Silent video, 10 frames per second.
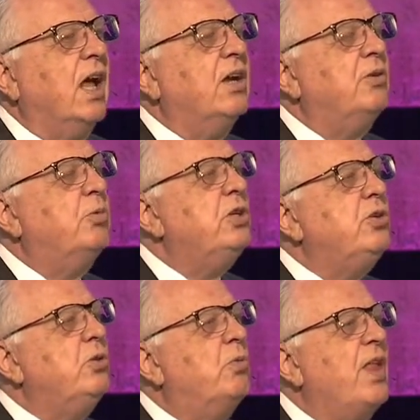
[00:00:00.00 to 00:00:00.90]
And
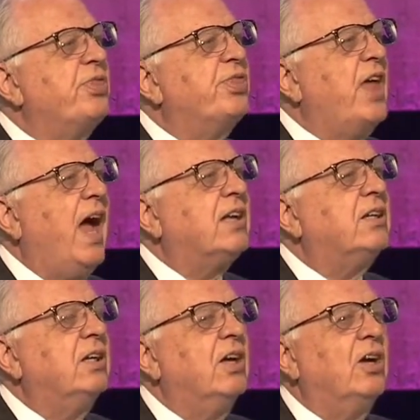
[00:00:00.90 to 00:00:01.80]
would you want that
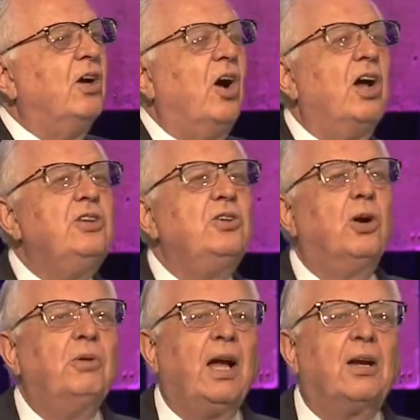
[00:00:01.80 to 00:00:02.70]
on
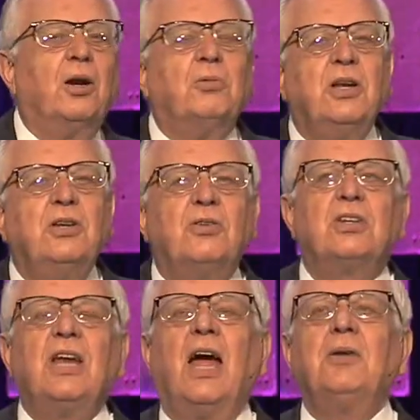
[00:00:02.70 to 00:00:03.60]
your record when you
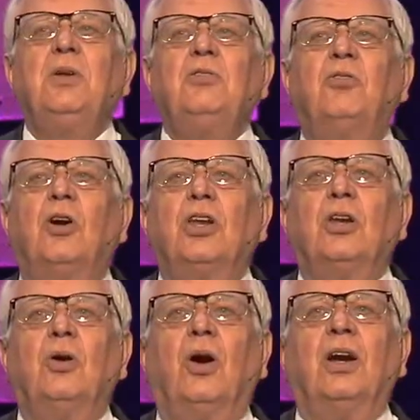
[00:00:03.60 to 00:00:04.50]
stand before the
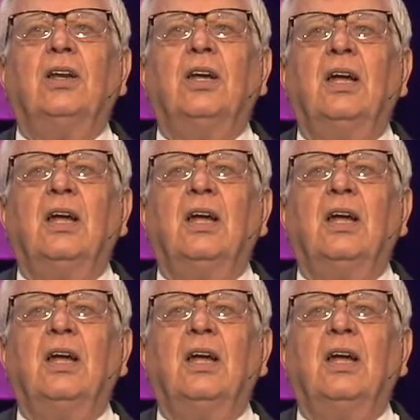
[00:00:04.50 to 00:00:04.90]
Lord